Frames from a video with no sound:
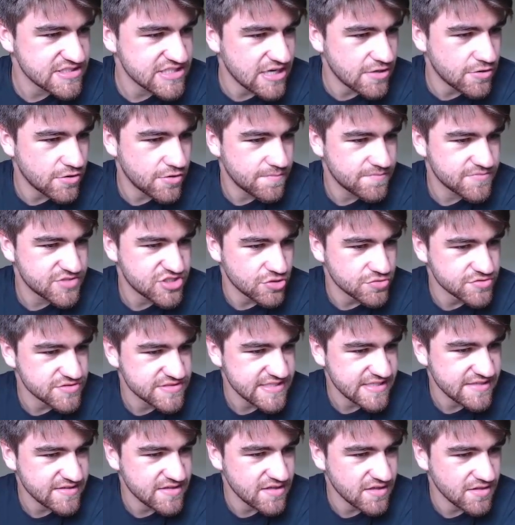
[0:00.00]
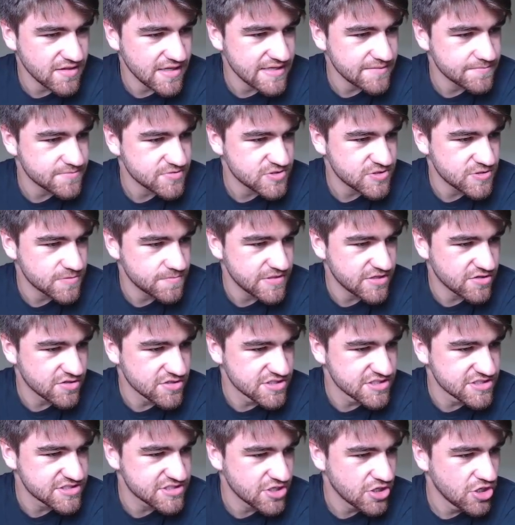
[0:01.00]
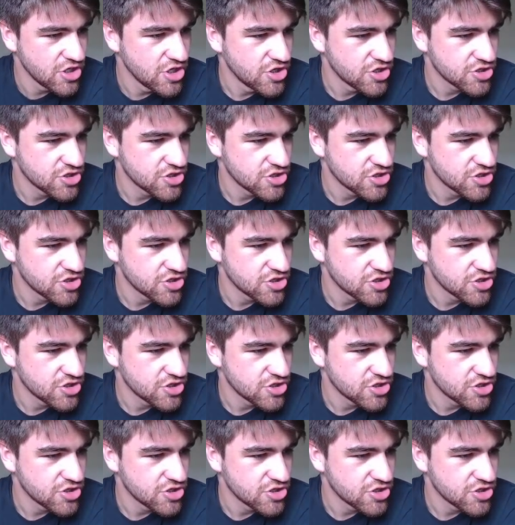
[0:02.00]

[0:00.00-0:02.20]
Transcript: Durham, don't see the leap, to be honest.